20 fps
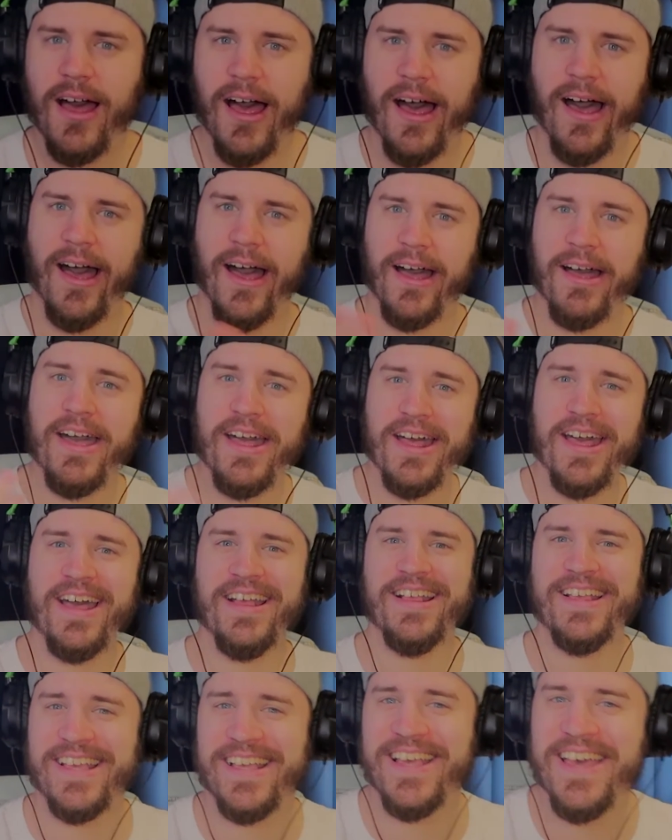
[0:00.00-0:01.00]

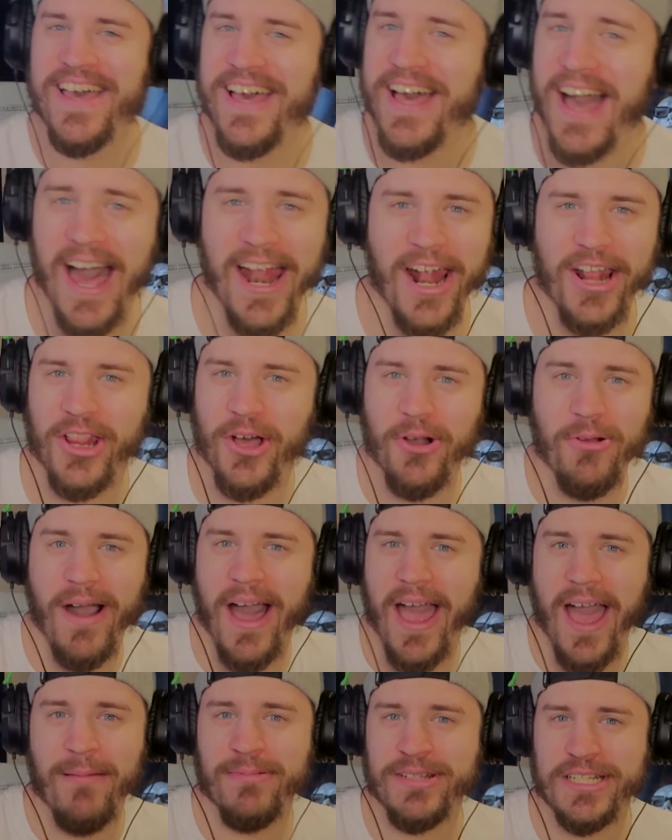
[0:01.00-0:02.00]
I don't know
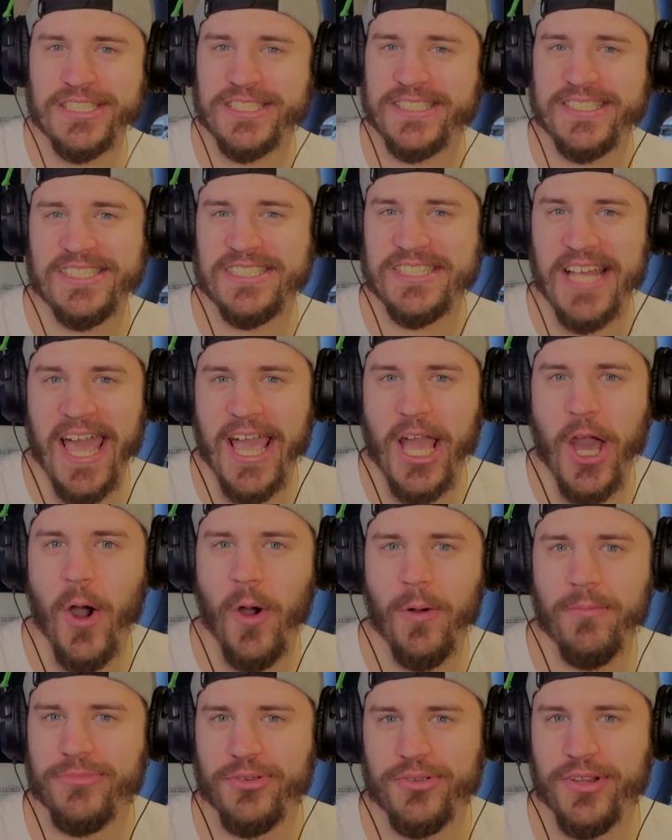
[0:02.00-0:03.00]
why, I'm just staying
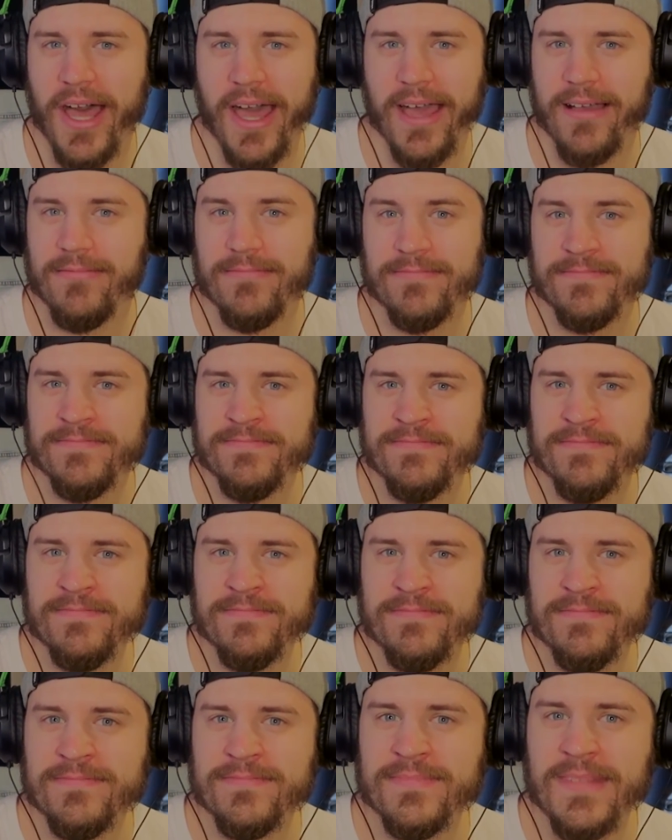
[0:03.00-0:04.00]
home today.
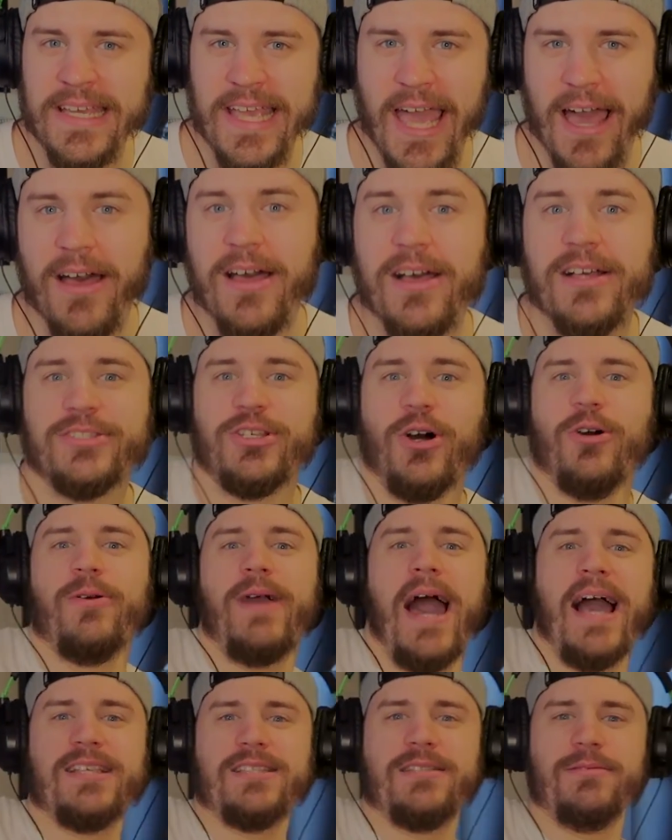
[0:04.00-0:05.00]
Yeah, so
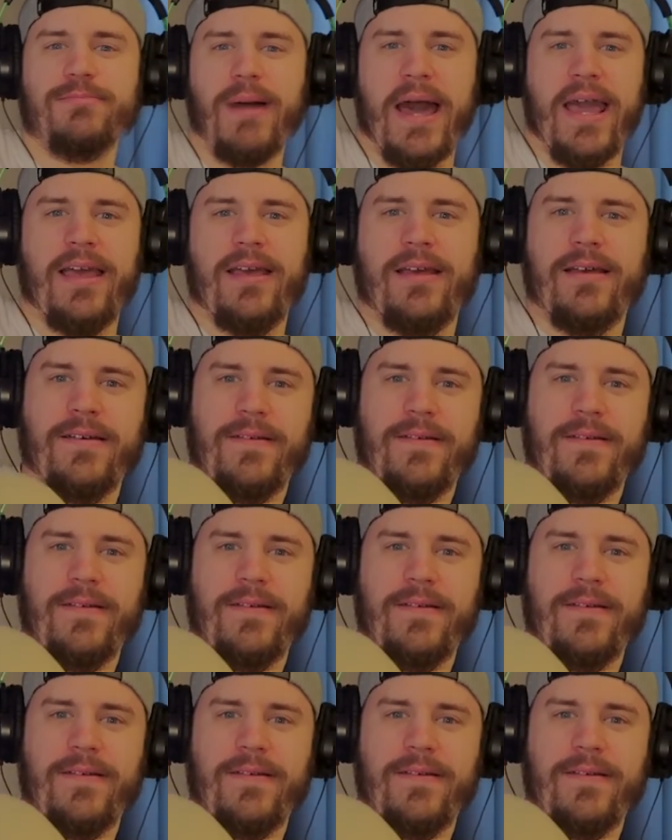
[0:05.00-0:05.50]
guys, bye.